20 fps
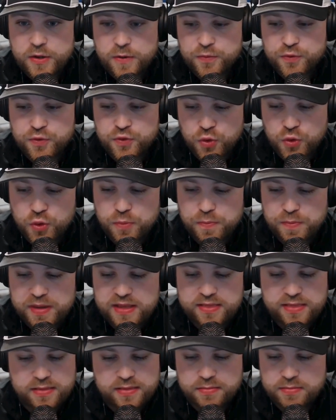to
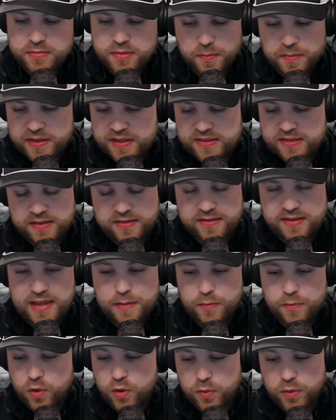beat the
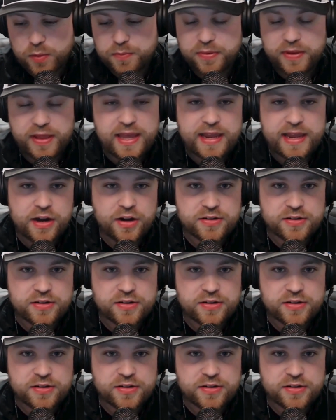team while we're playing at our